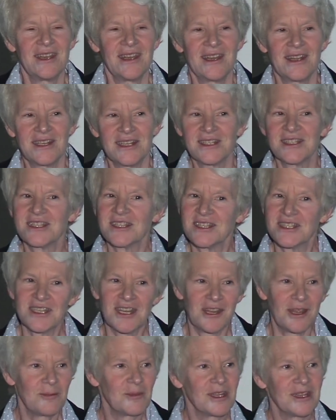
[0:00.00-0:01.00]
And it's the
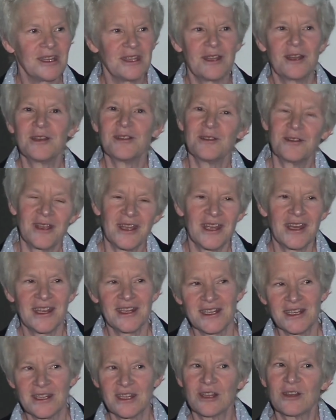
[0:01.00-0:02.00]
same at the other
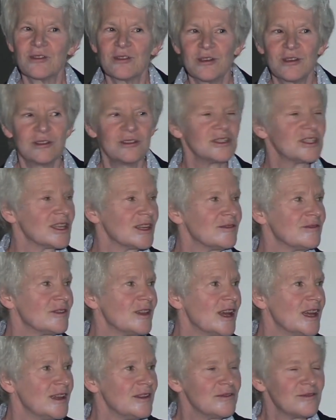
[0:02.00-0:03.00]
end, at the close of
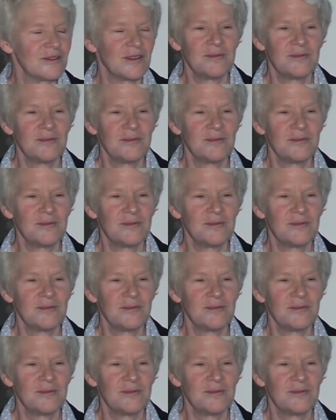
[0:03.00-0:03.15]
life.